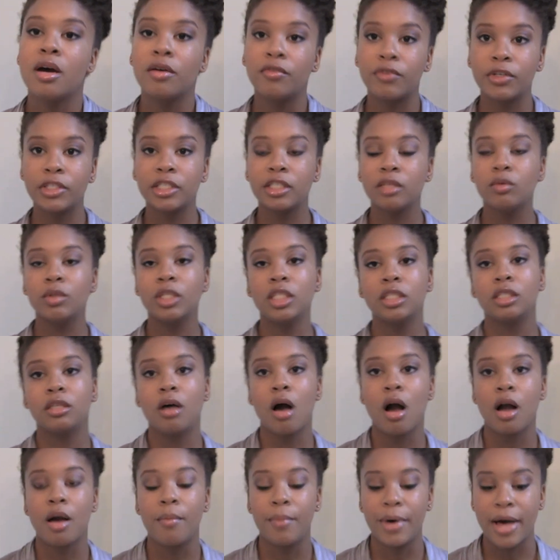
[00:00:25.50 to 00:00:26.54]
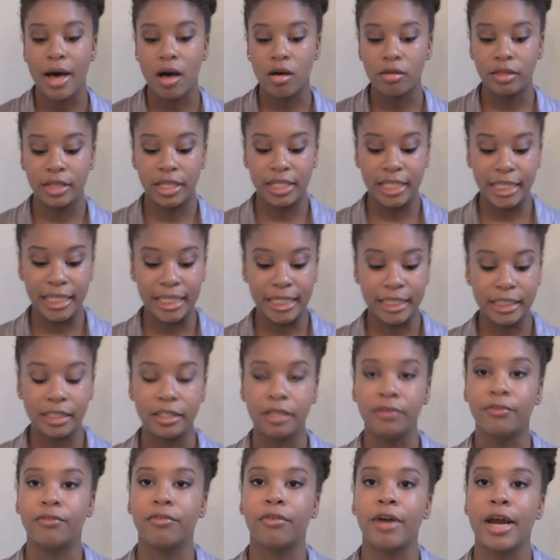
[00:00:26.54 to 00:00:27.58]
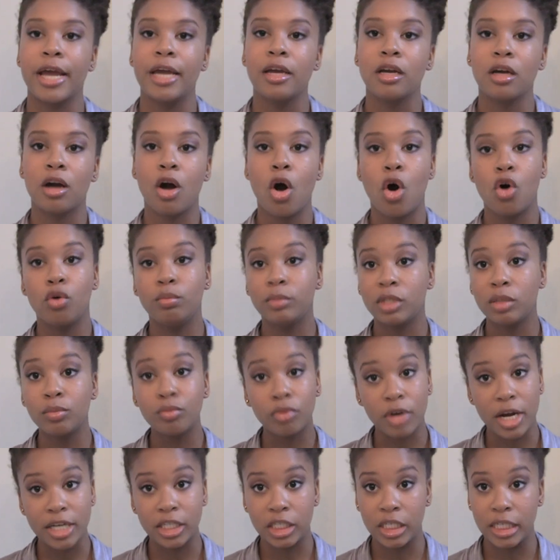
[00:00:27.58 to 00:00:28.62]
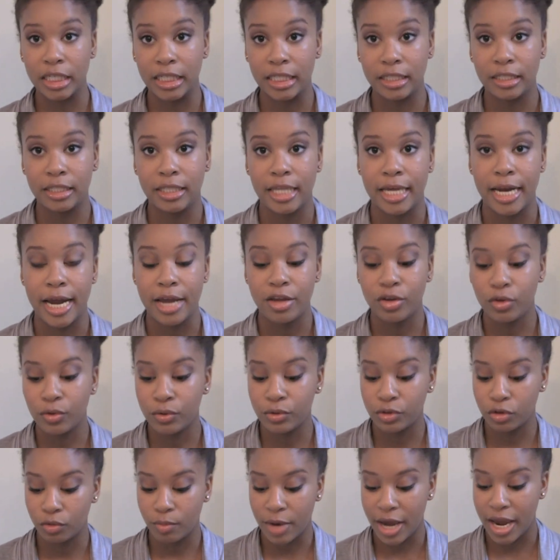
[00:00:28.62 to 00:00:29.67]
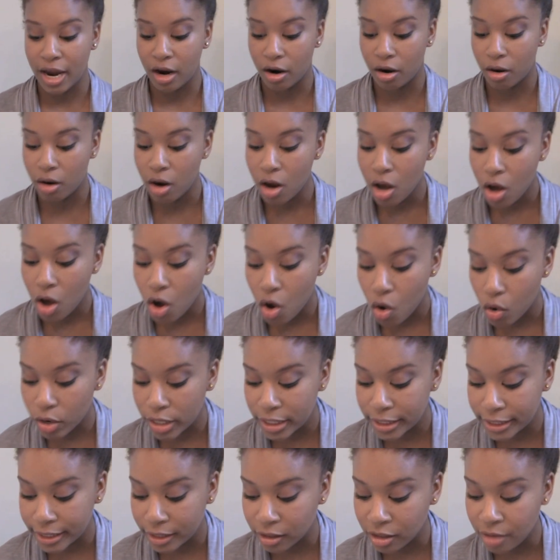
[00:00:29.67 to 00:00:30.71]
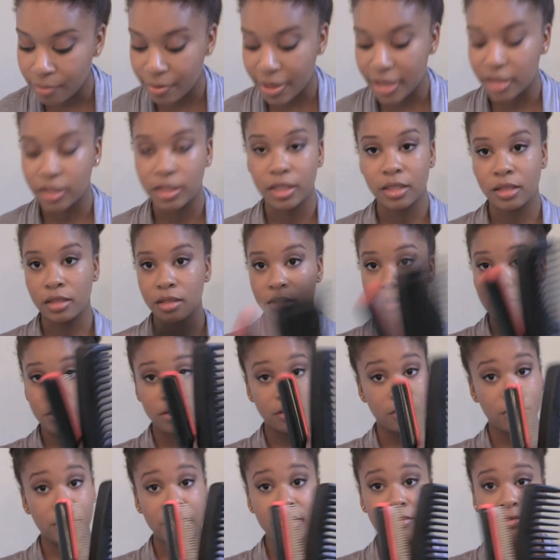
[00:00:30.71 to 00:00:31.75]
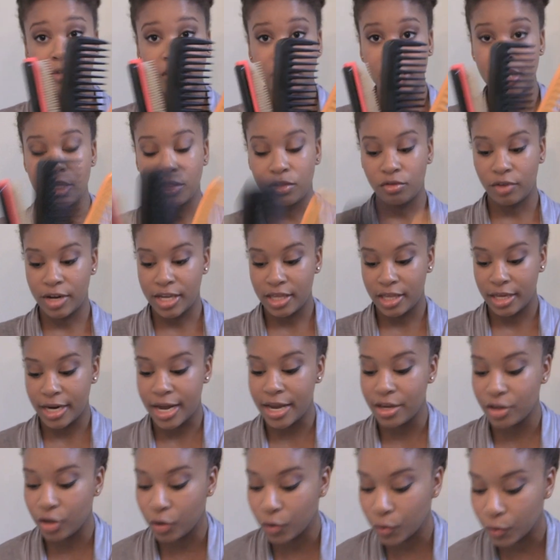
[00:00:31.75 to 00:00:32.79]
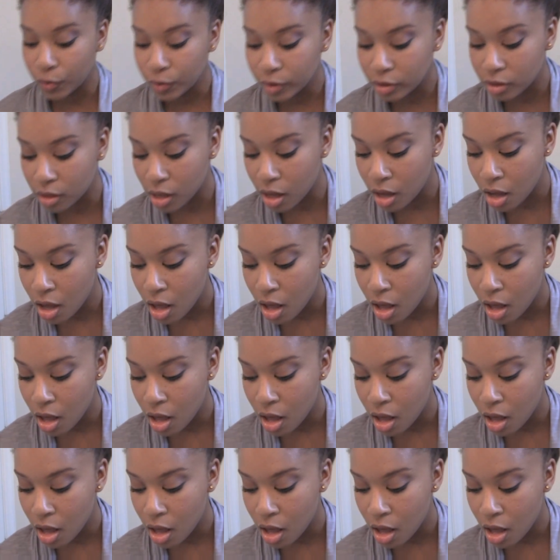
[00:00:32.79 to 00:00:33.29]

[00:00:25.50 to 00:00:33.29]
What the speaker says: First, I want to talk about the different combs and brushes that I use on my hair on a daily basis. There's only really 3 that I use.